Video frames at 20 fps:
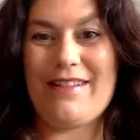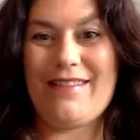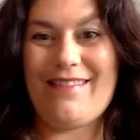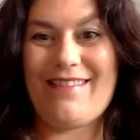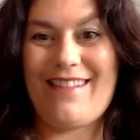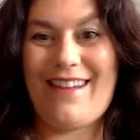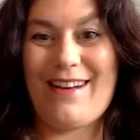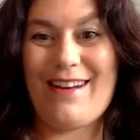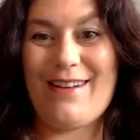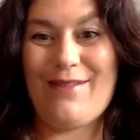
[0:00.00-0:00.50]

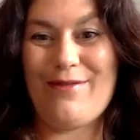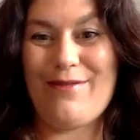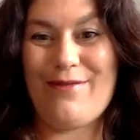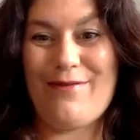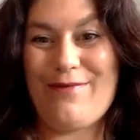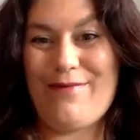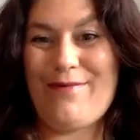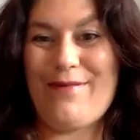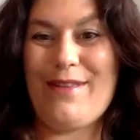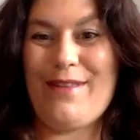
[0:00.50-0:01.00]
kind of
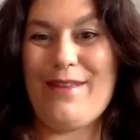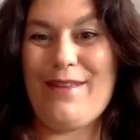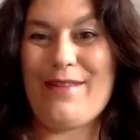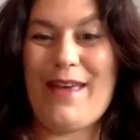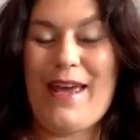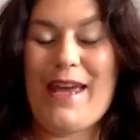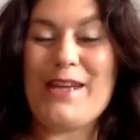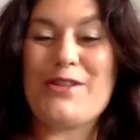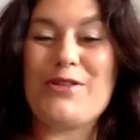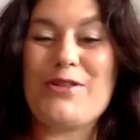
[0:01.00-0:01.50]
the
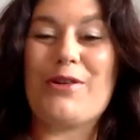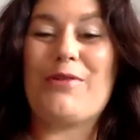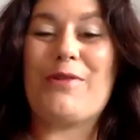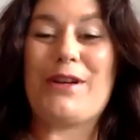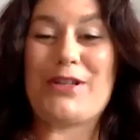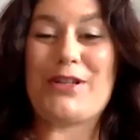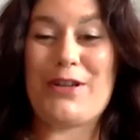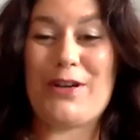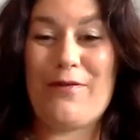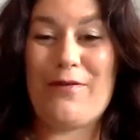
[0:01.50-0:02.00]
age-old
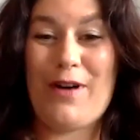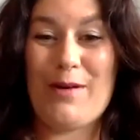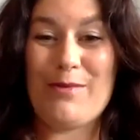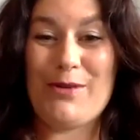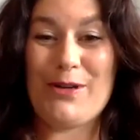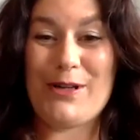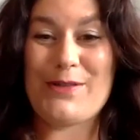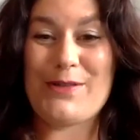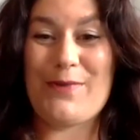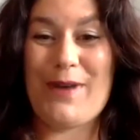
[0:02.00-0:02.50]
question of all
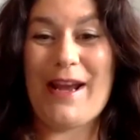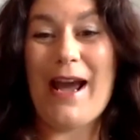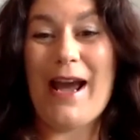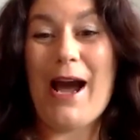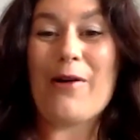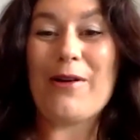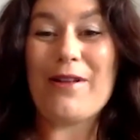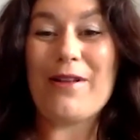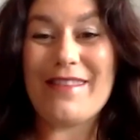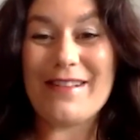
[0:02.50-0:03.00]
books, right?
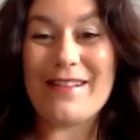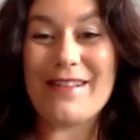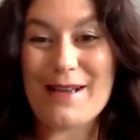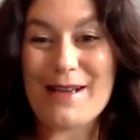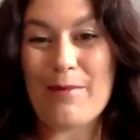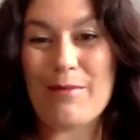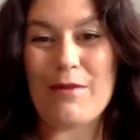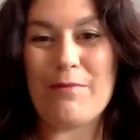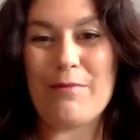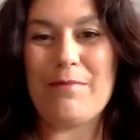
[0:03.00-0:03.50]
How did this
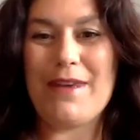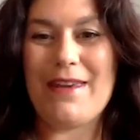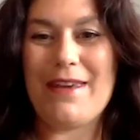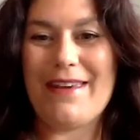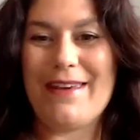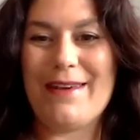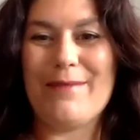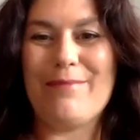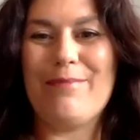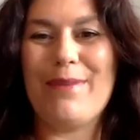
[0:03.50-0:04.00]
come to
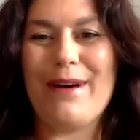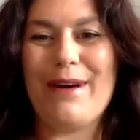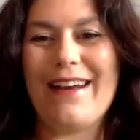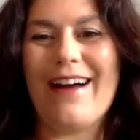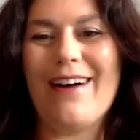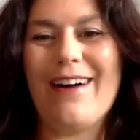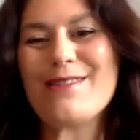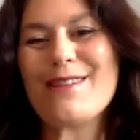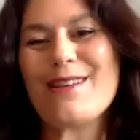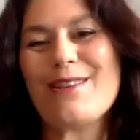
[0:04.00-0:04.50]
be? But
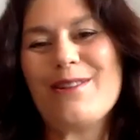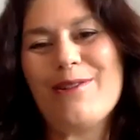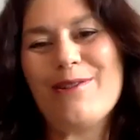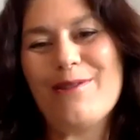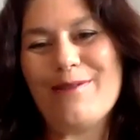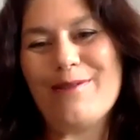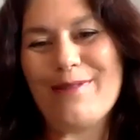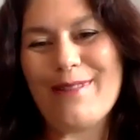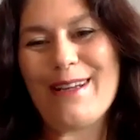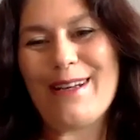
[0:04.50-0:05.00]

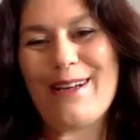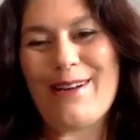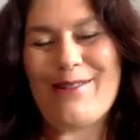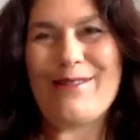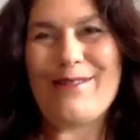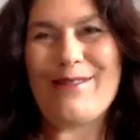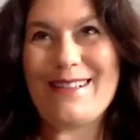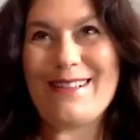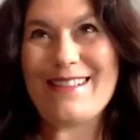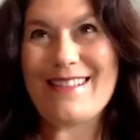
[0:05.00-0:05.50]
also,
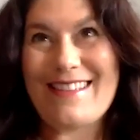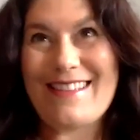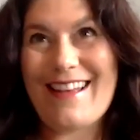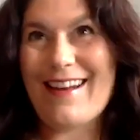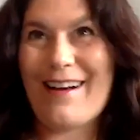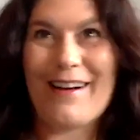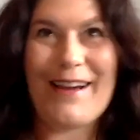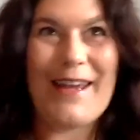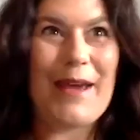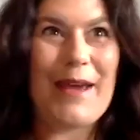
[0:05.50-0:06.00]
it's set
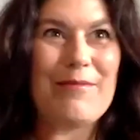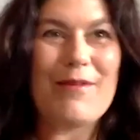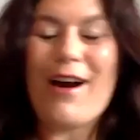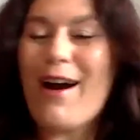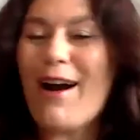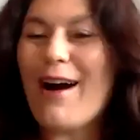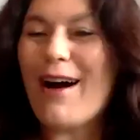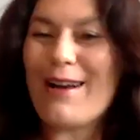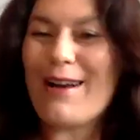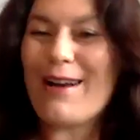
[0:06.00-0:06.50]
on Cape
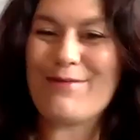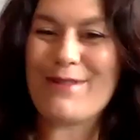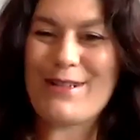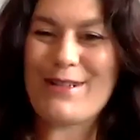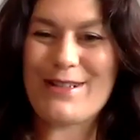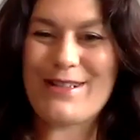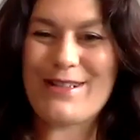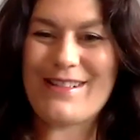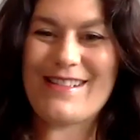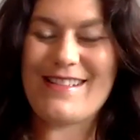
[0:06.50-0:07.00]
Cod, which
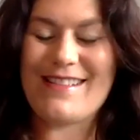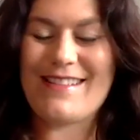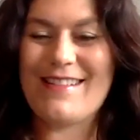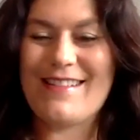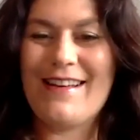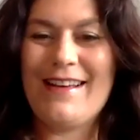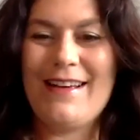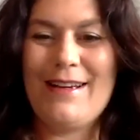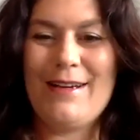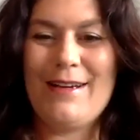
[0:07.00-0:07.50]
is
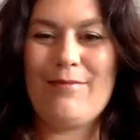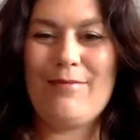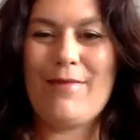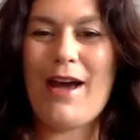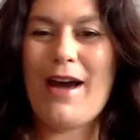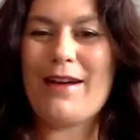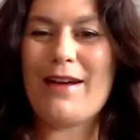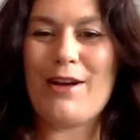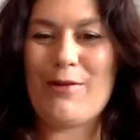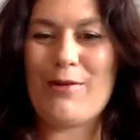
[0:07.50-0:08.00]

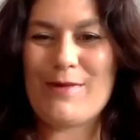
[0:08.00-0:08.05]
not near